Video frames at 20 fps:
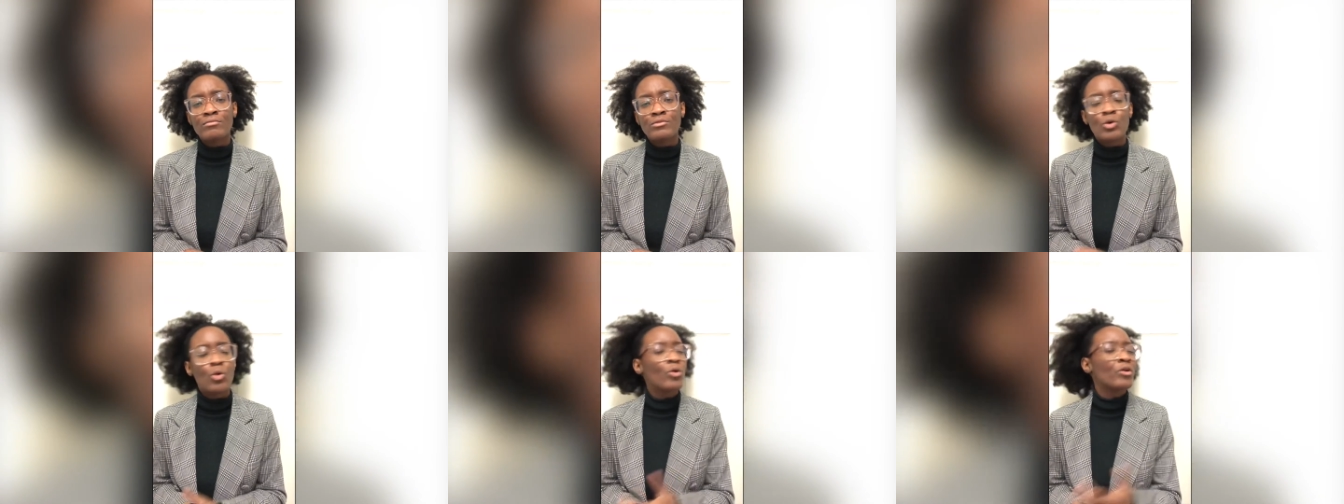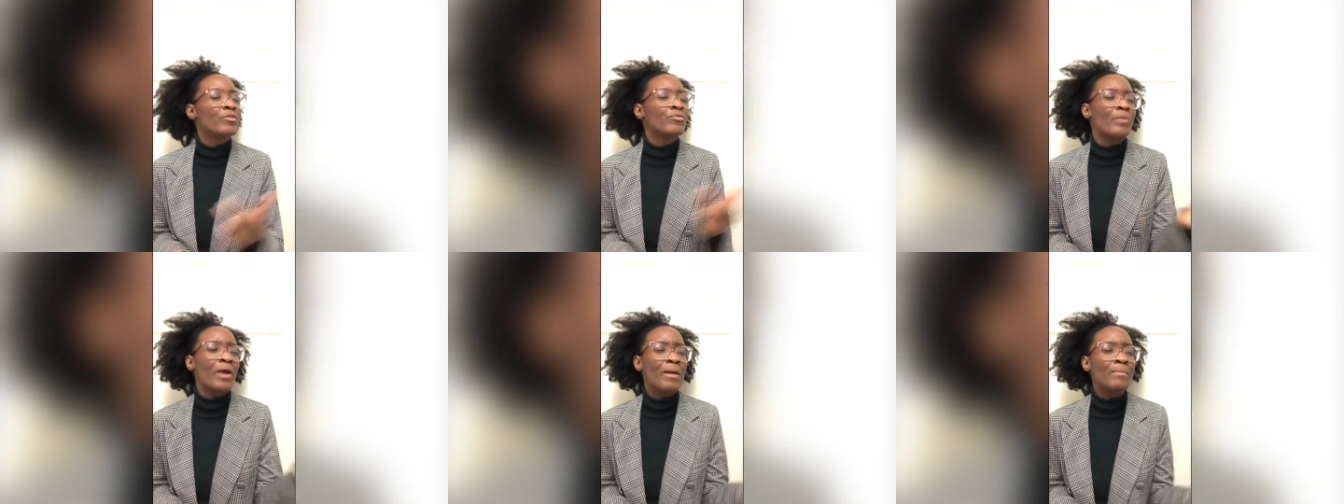
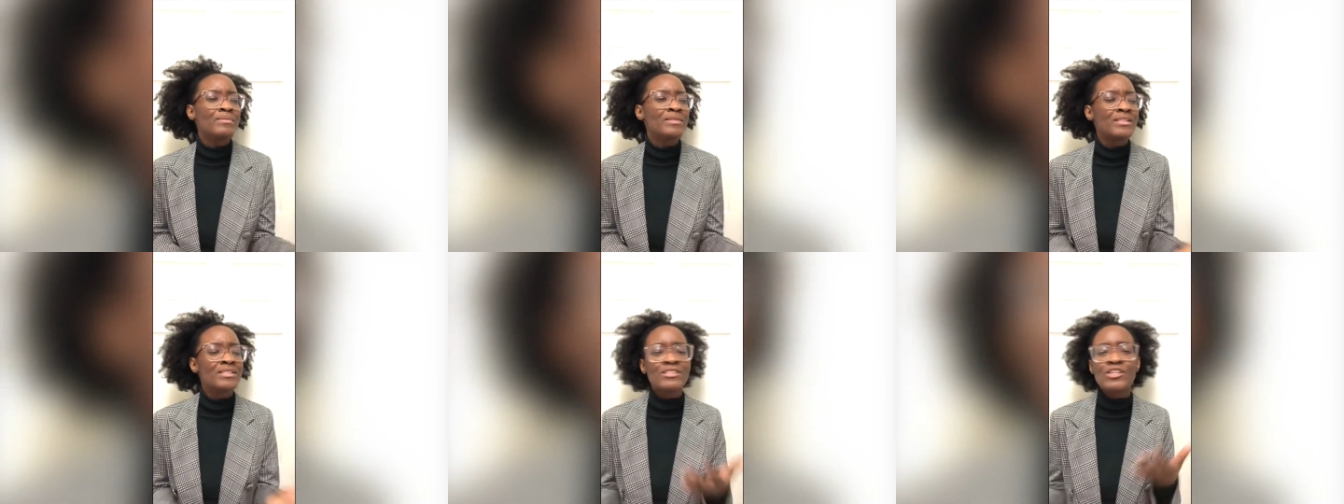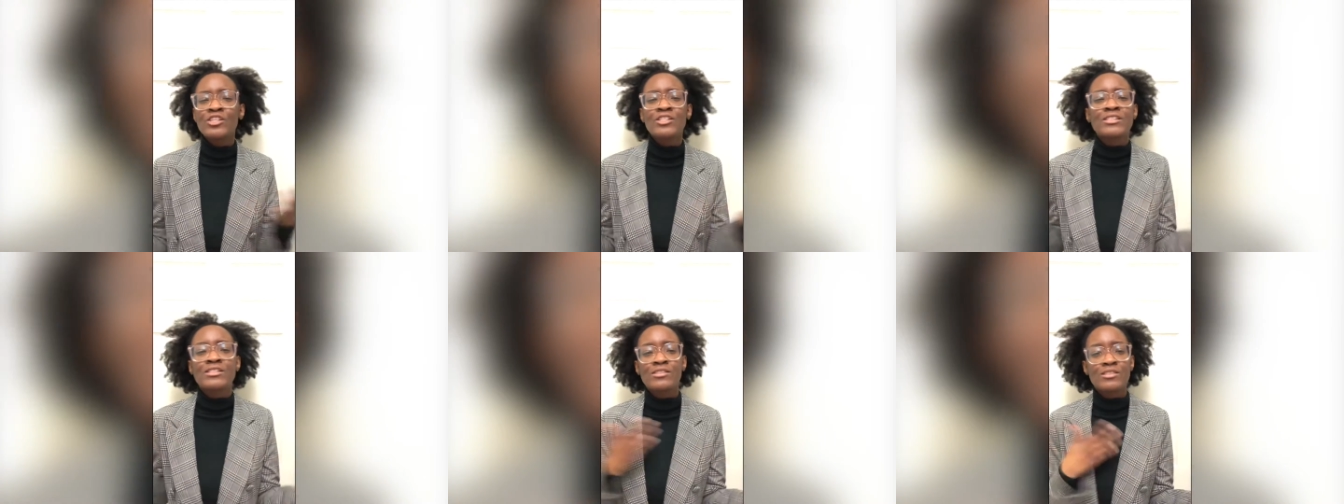Gordon Ramsay,
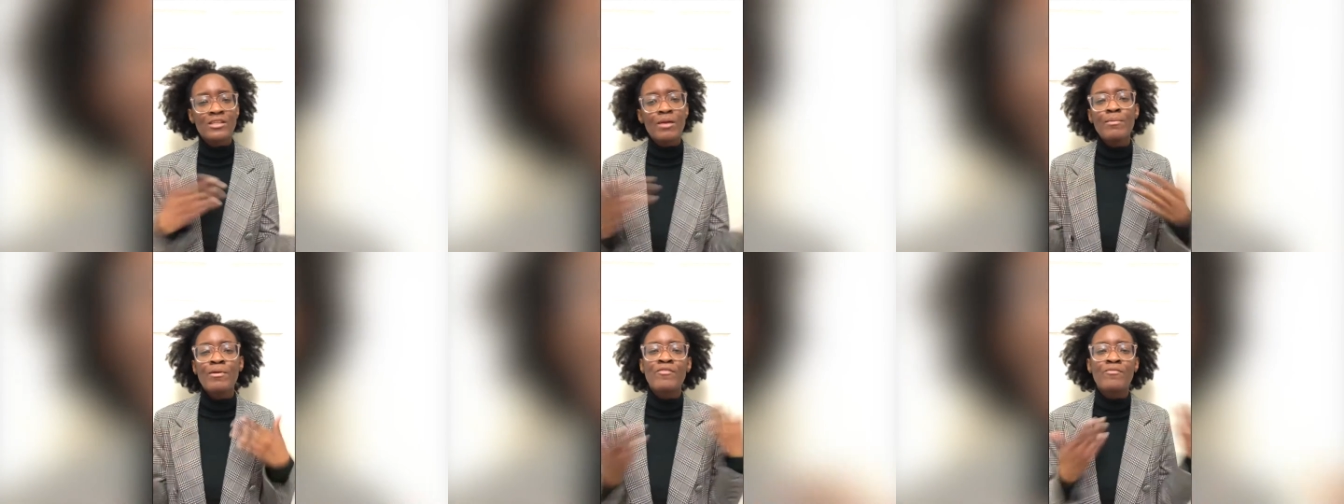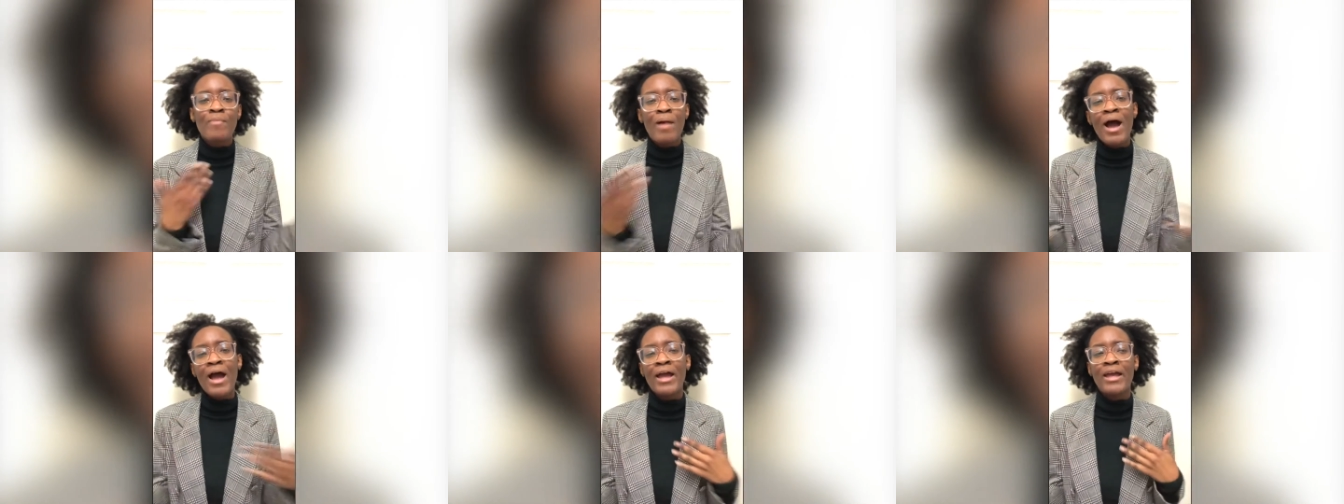just some of
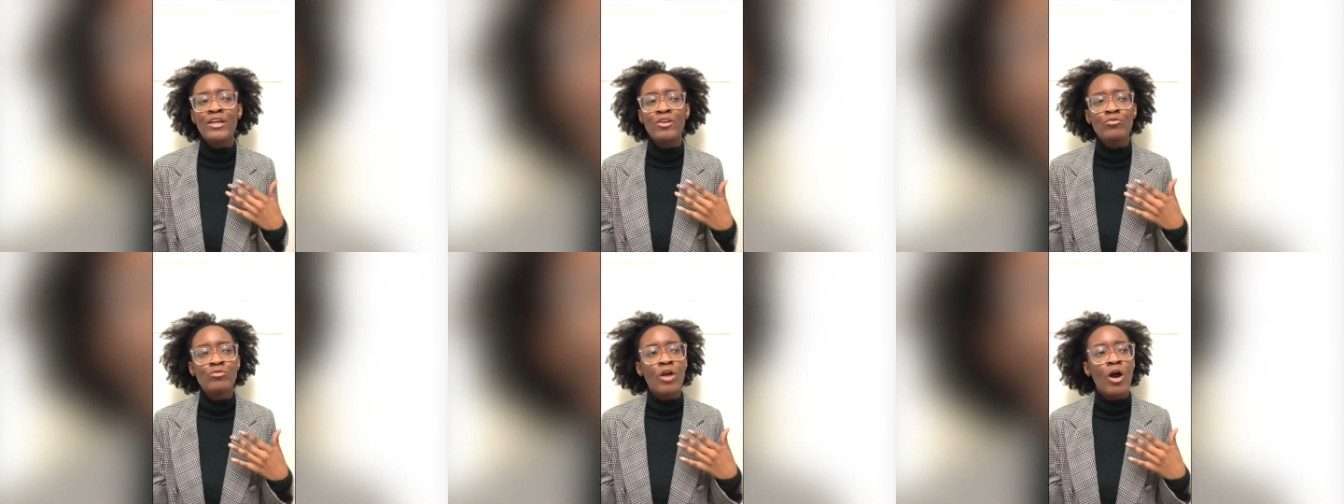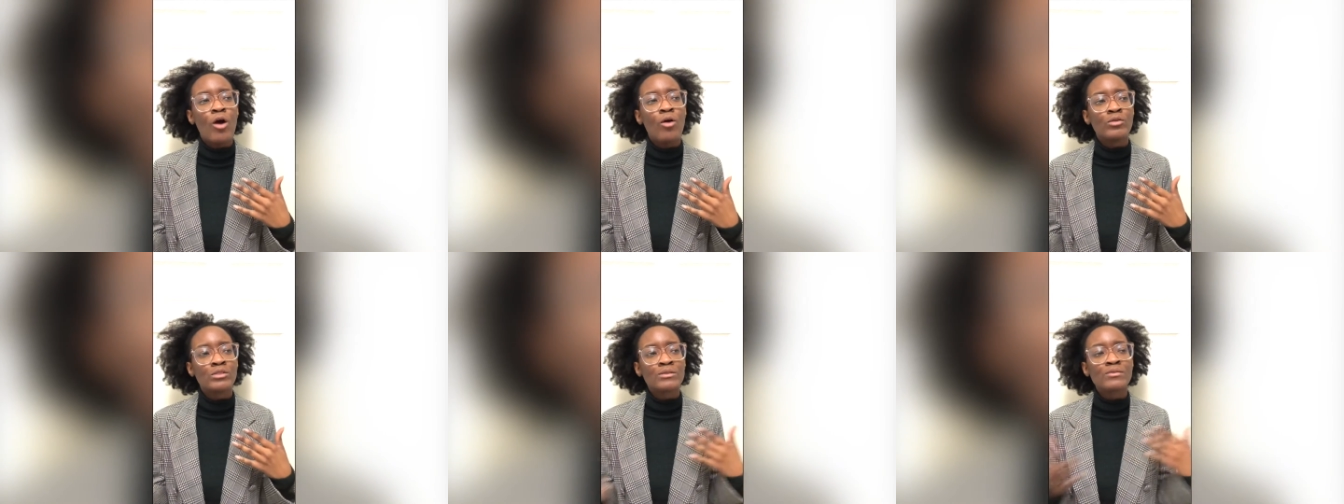
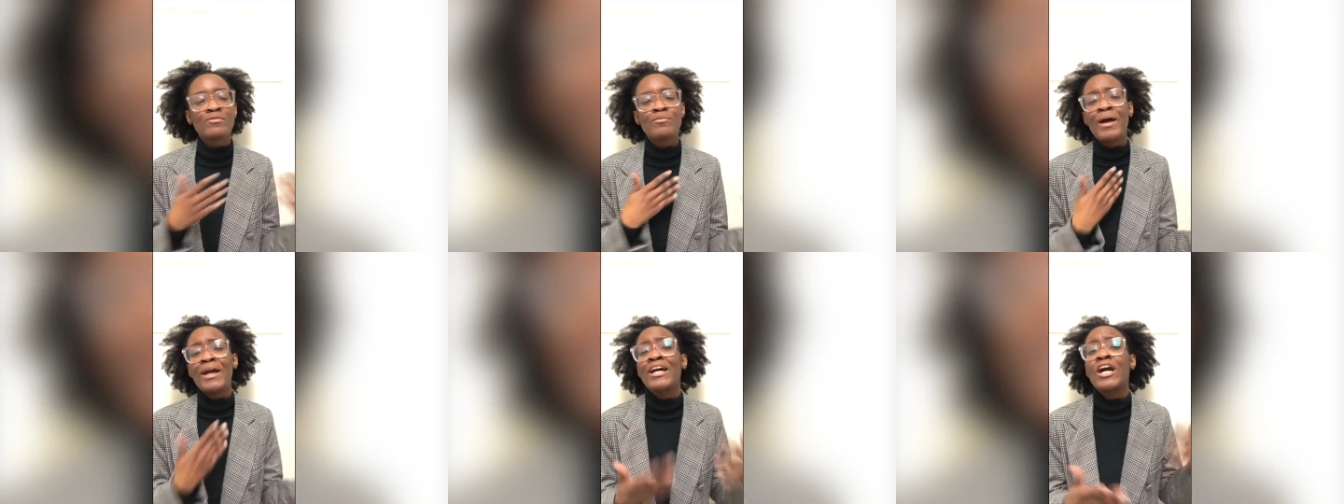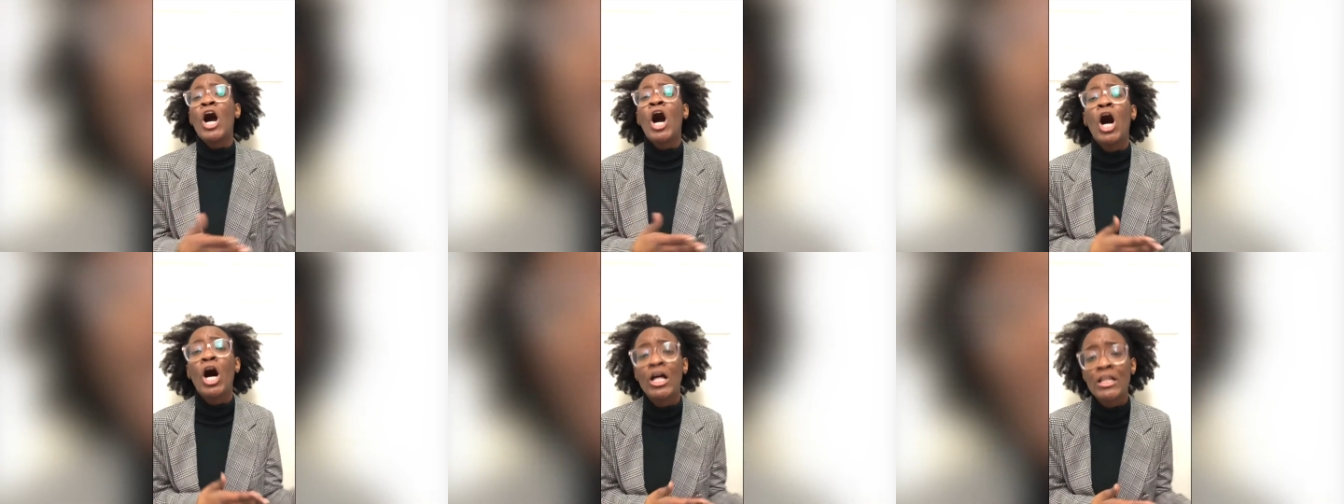my
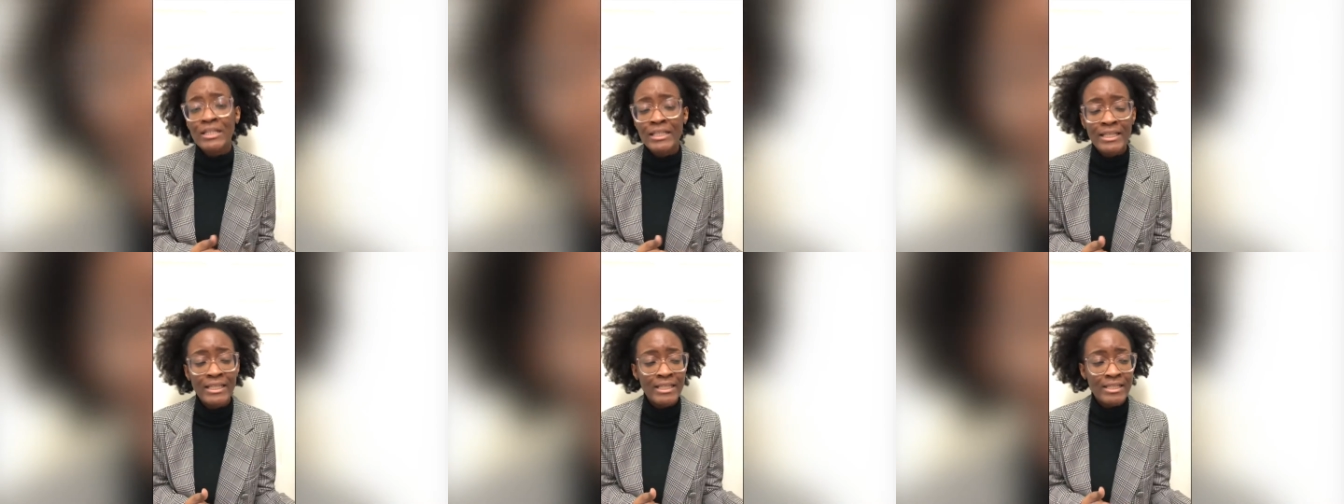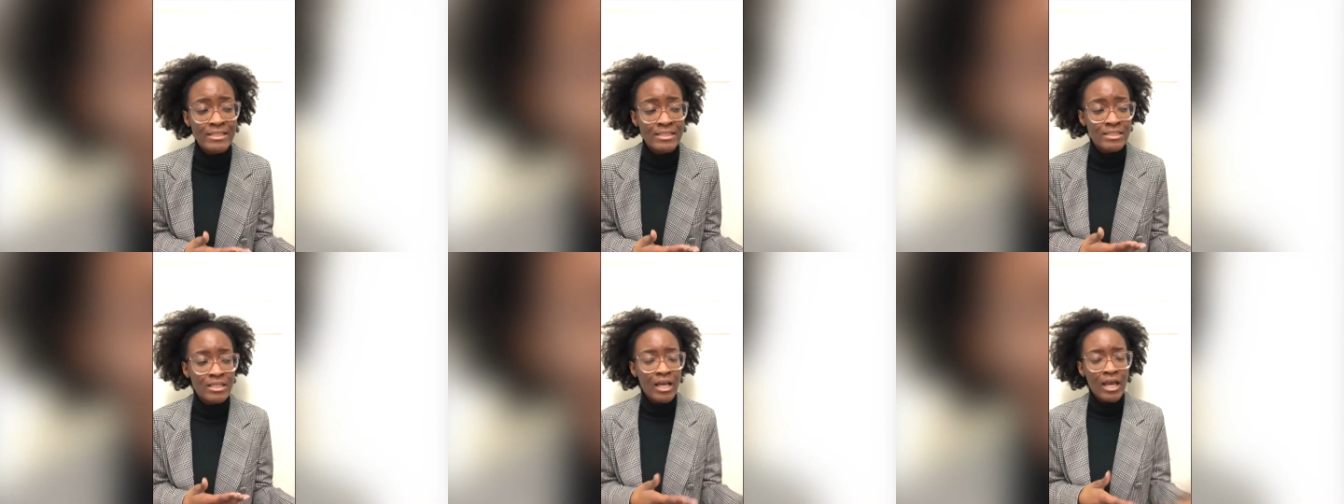
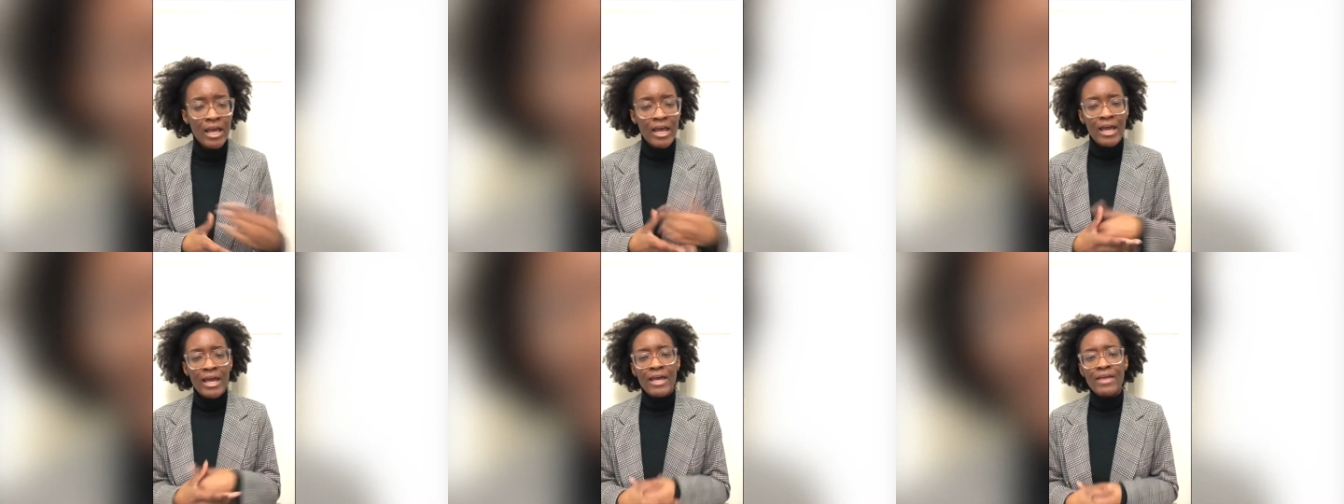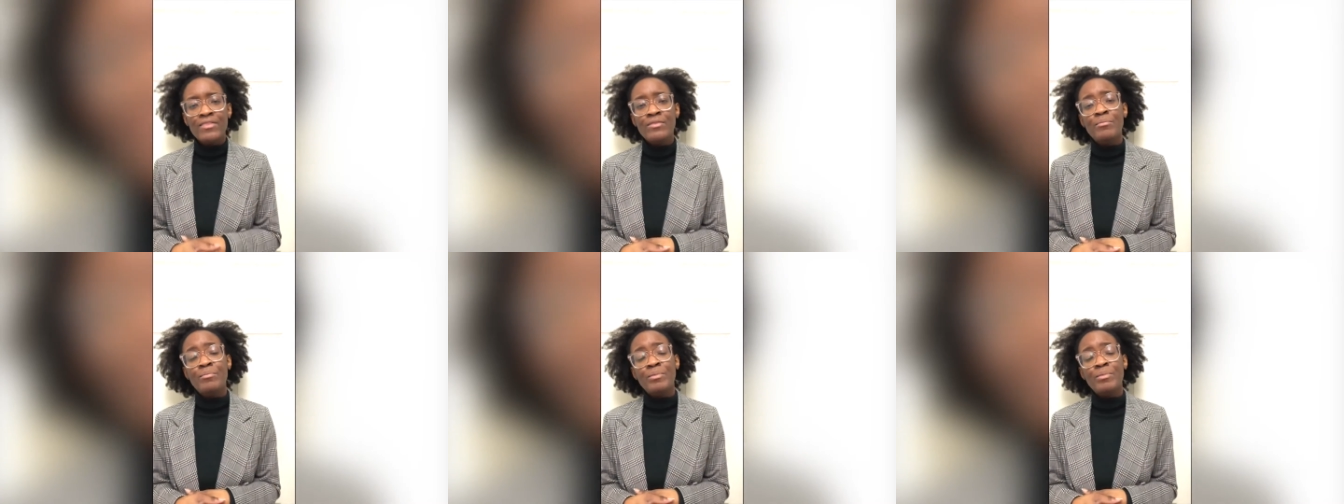colleagues in the